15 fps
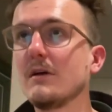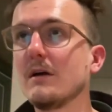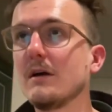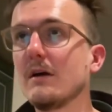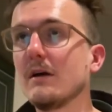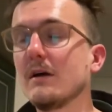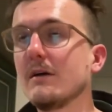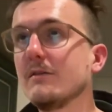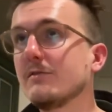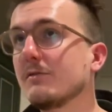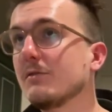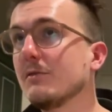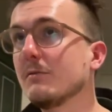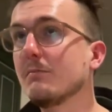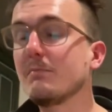is
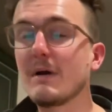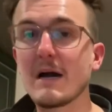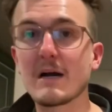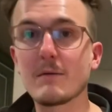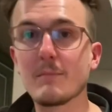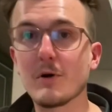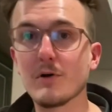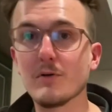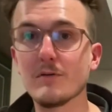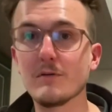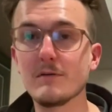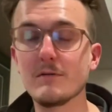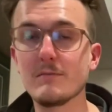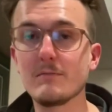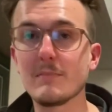called
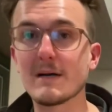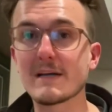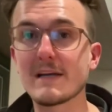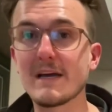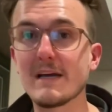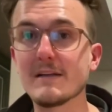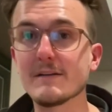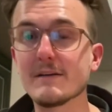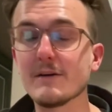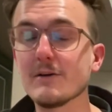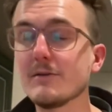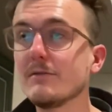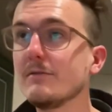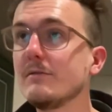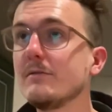Backbone by
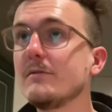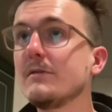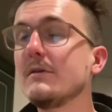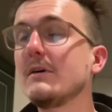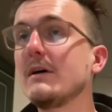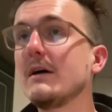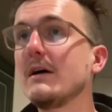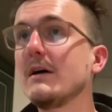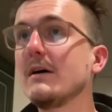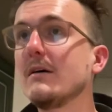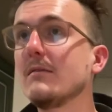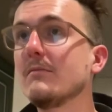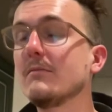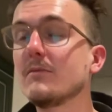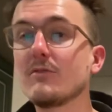Kaleo.
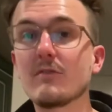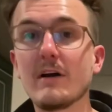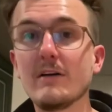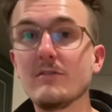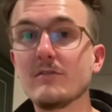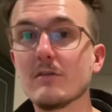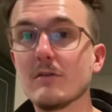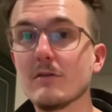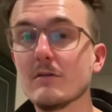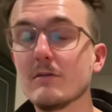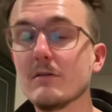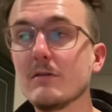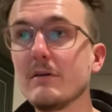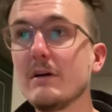Great song.